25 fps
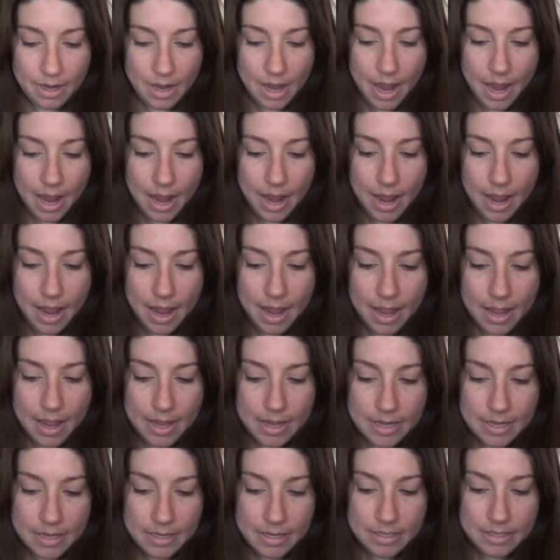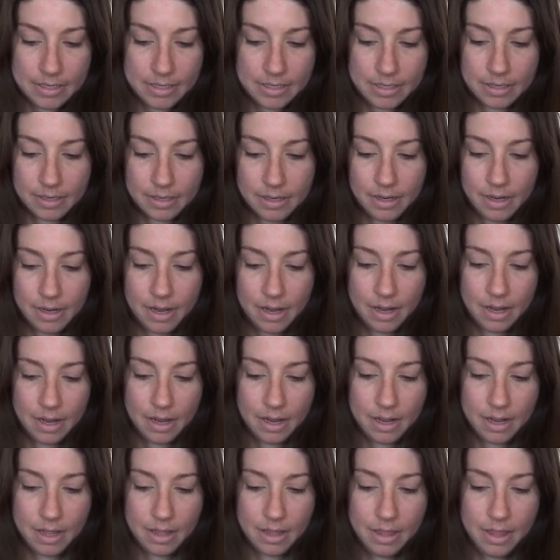and
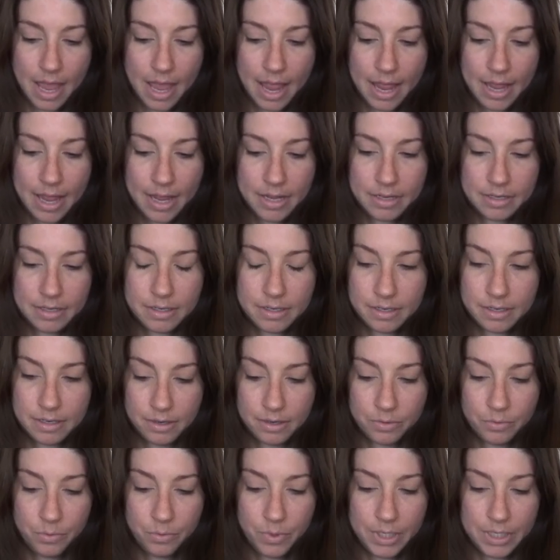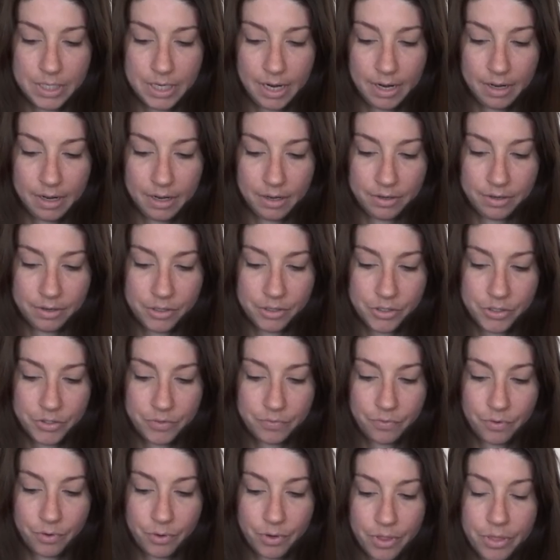that retails
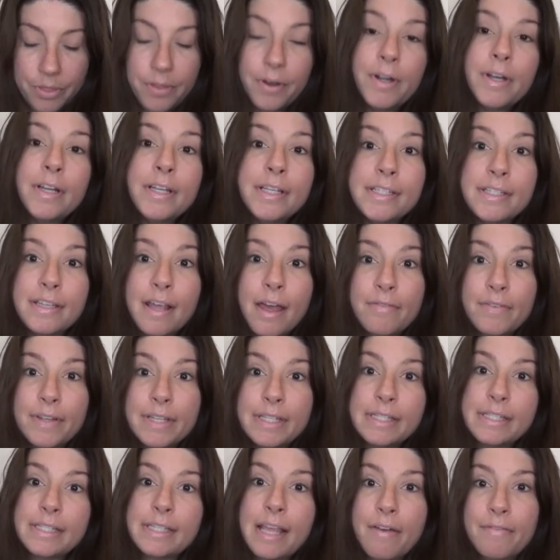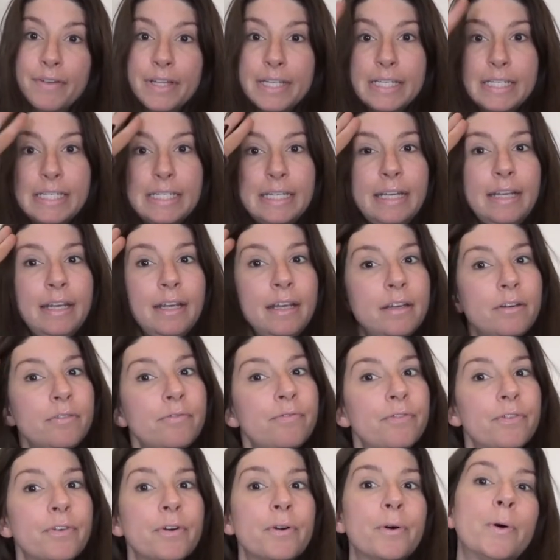for thirty-seven seventeen
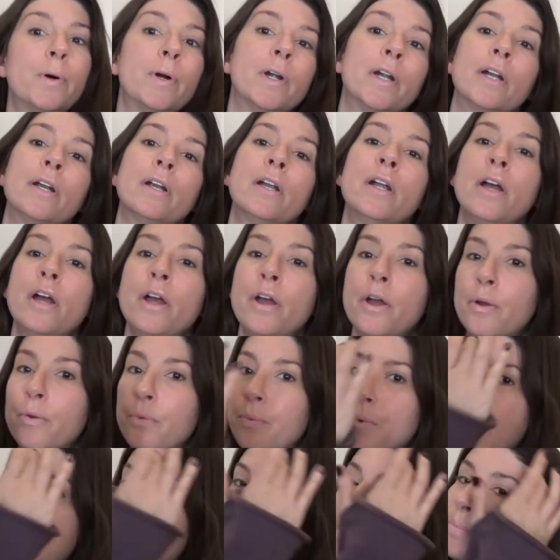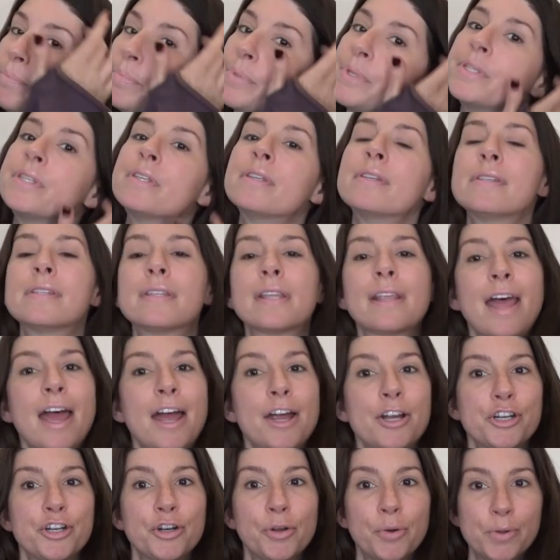for reps
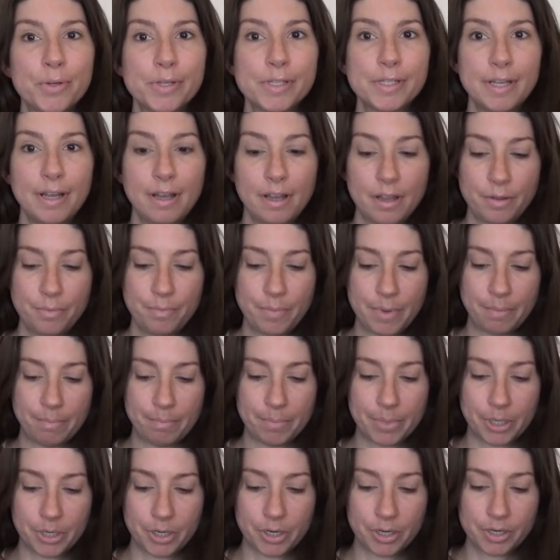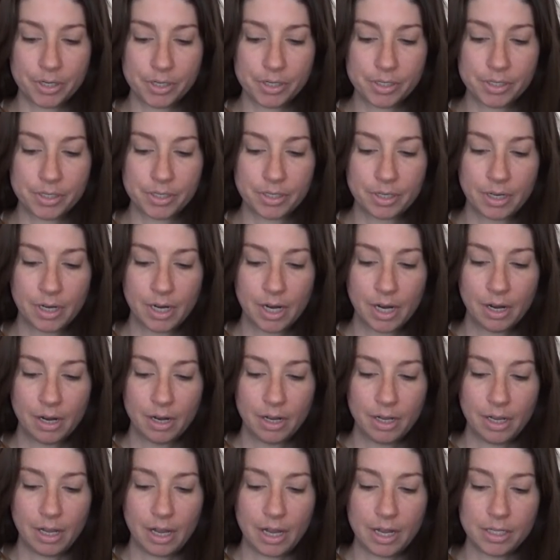slash wholesale members.
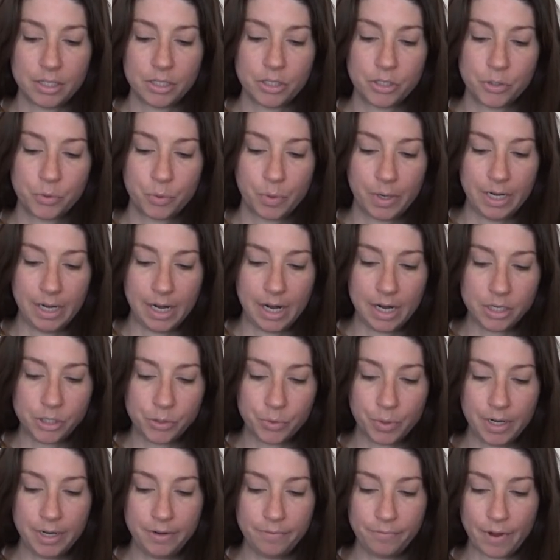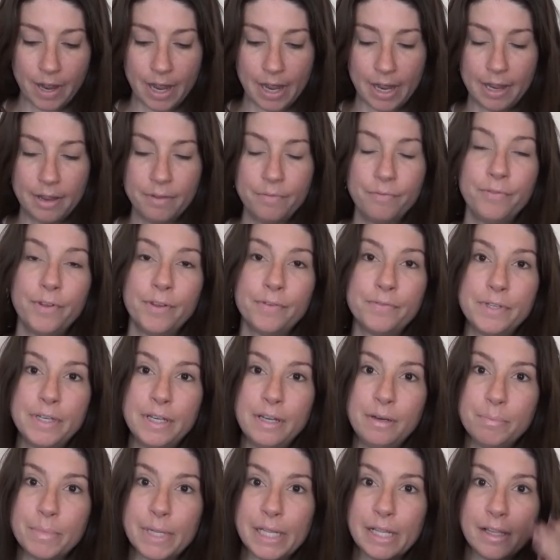It's twenty-eight twenty-five,
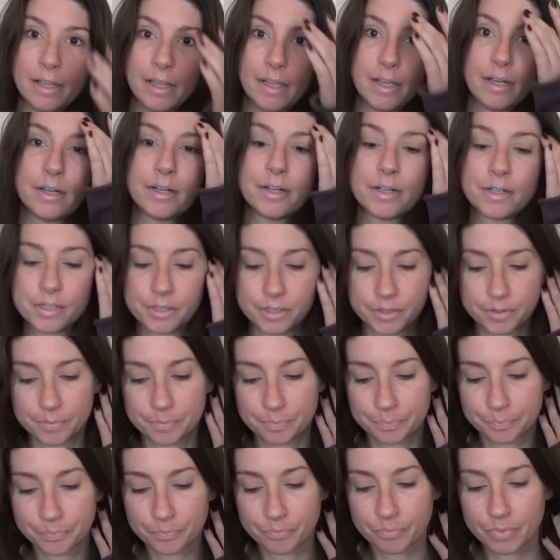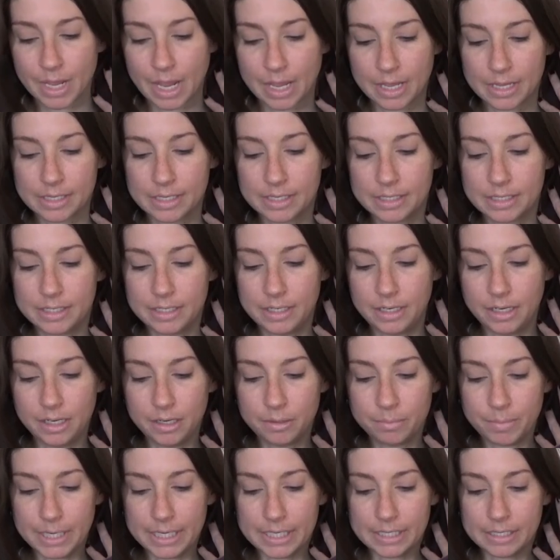fifteen milliliters.
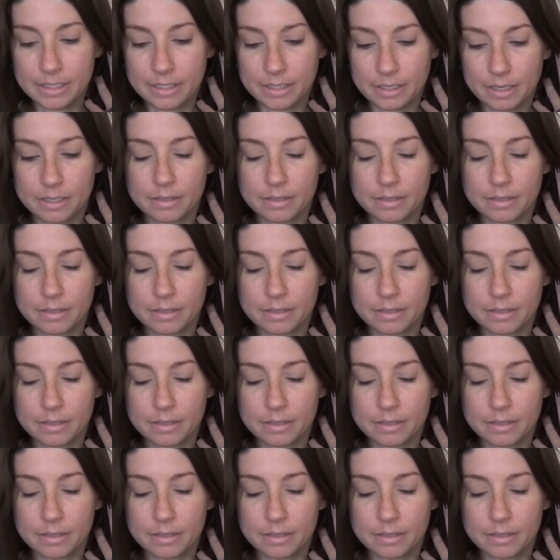Steam is,